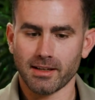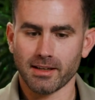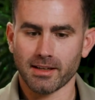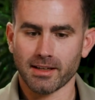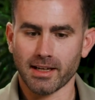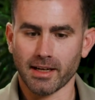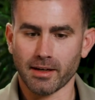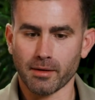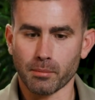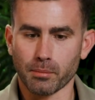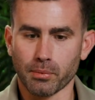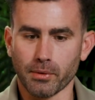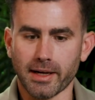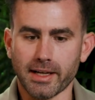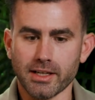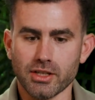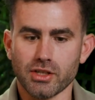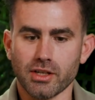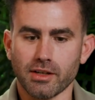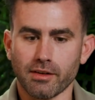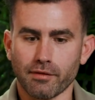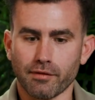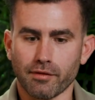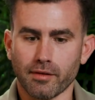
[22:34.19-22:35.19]
kind of
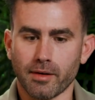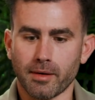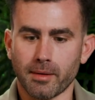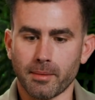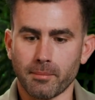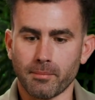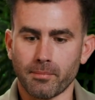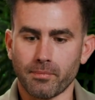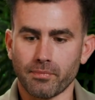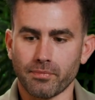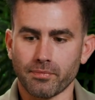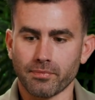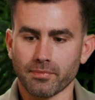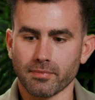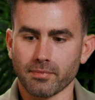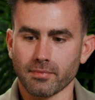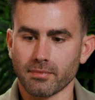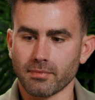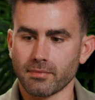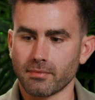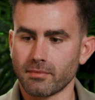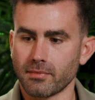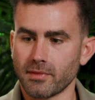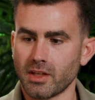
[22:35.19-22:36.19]
branching from,
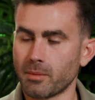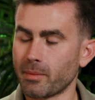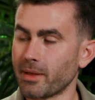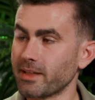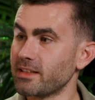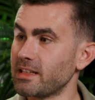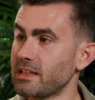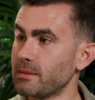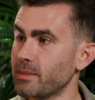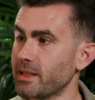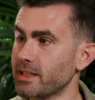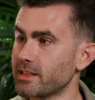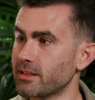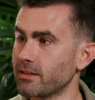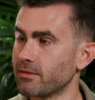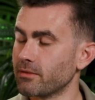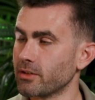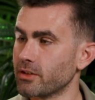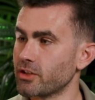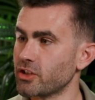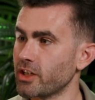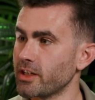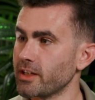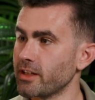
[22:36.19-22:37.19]
you know, my teammates at
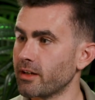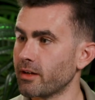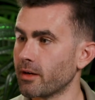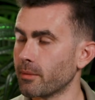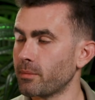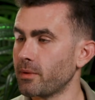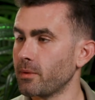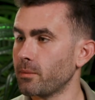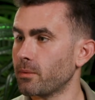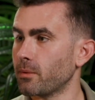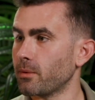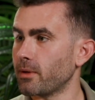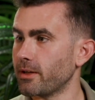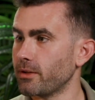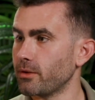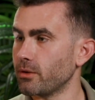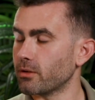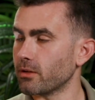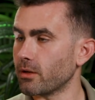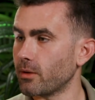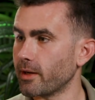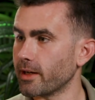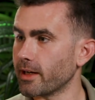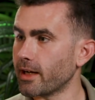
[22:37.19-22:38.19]
Virginia or people I knew
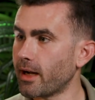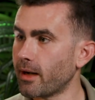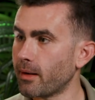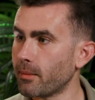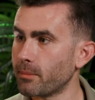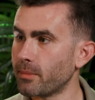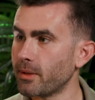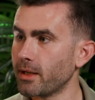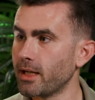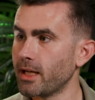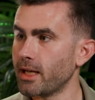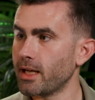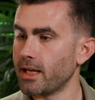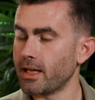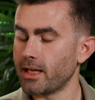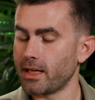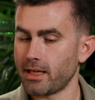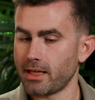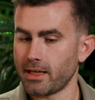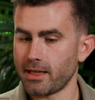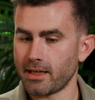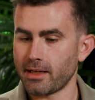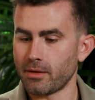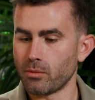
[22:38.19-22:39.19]
growing up,
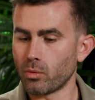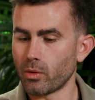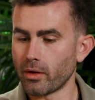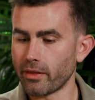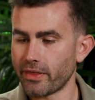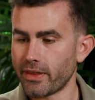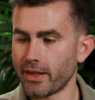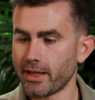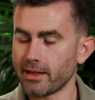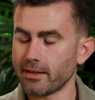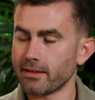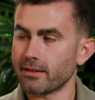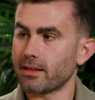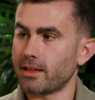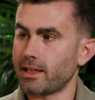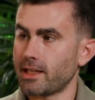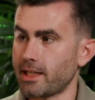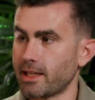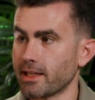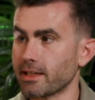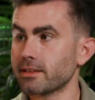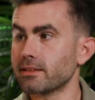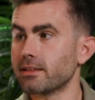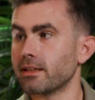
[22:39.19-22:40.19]
and one thing to the
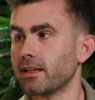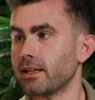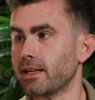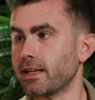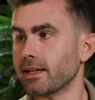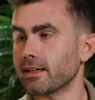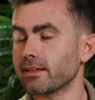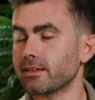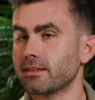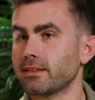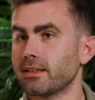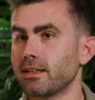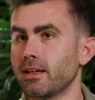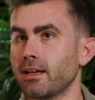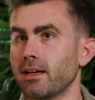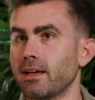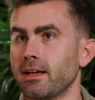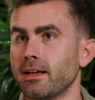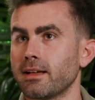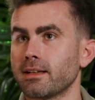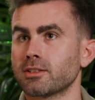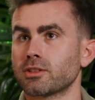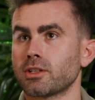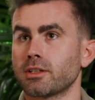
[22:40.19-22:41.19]
next,
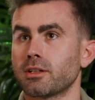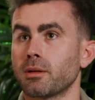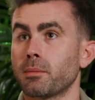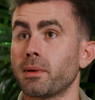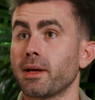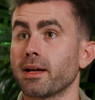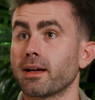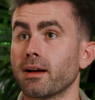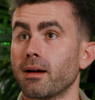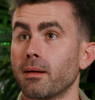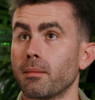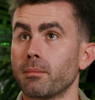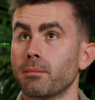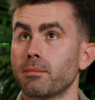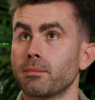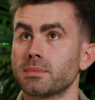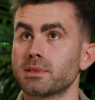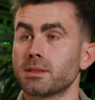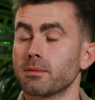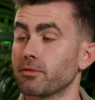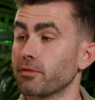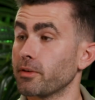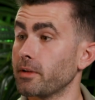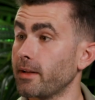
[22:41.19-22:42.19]
start to pick up
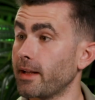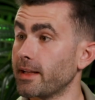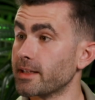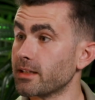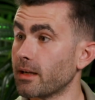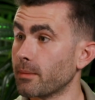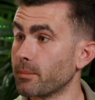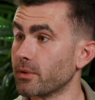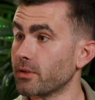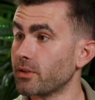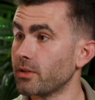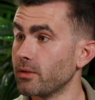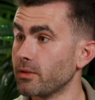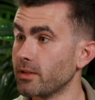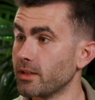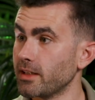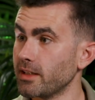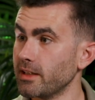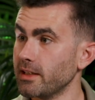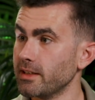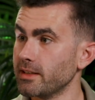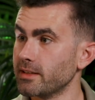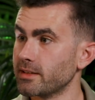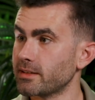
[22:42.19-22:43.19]
some freelance
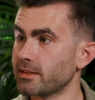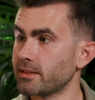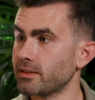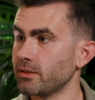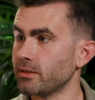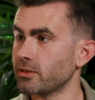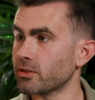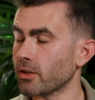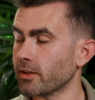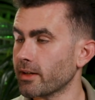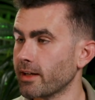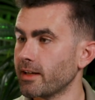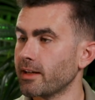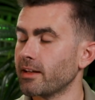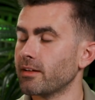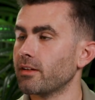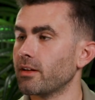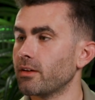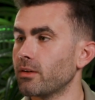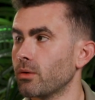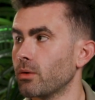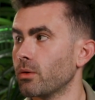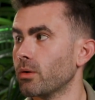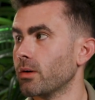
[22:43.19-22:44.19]
opportunities. You start getting in
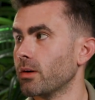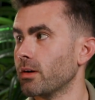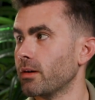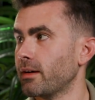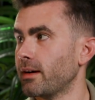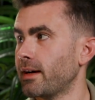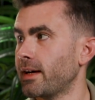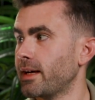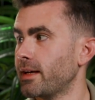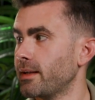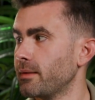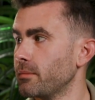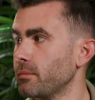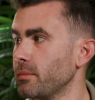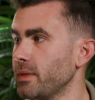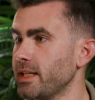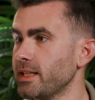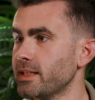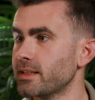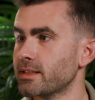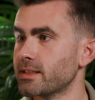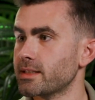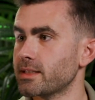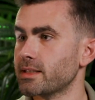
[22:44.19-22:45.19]
the door at
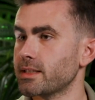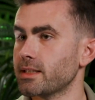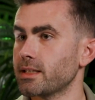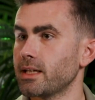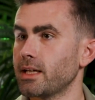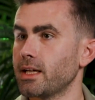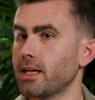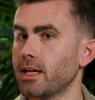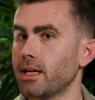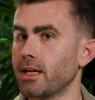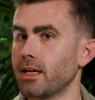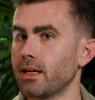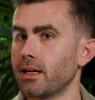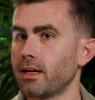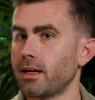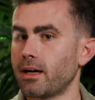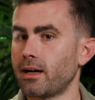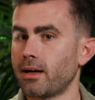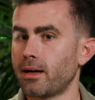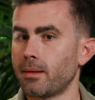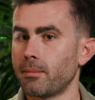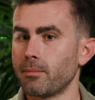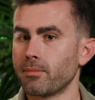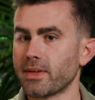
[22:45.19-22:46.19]
meets,
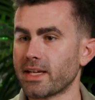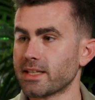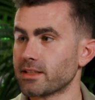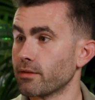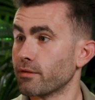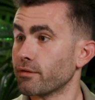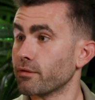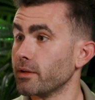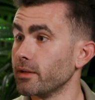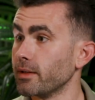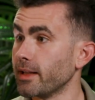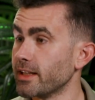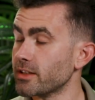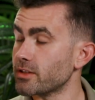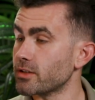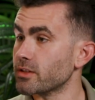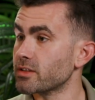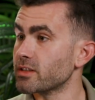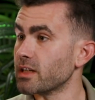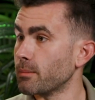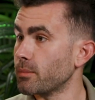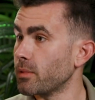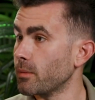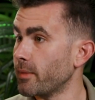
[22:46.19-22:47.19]
as a freelancer,
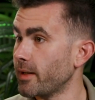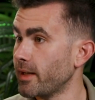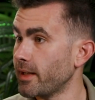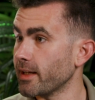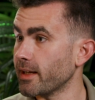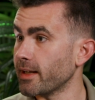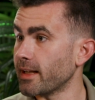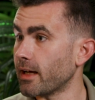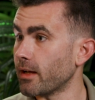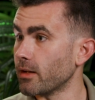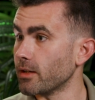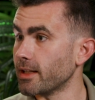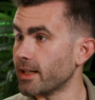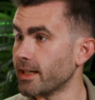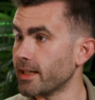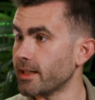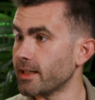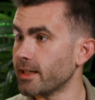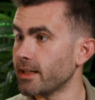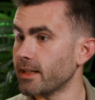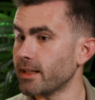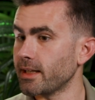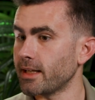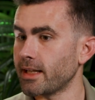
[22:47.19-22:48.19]
supplementing an
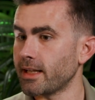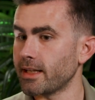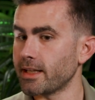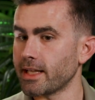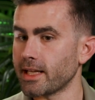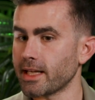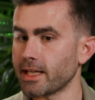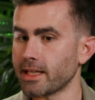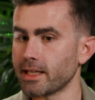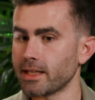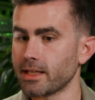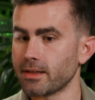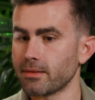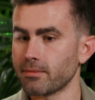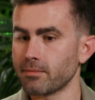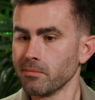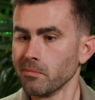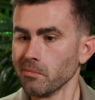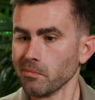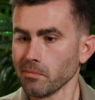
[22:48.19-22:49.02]
outlet. And then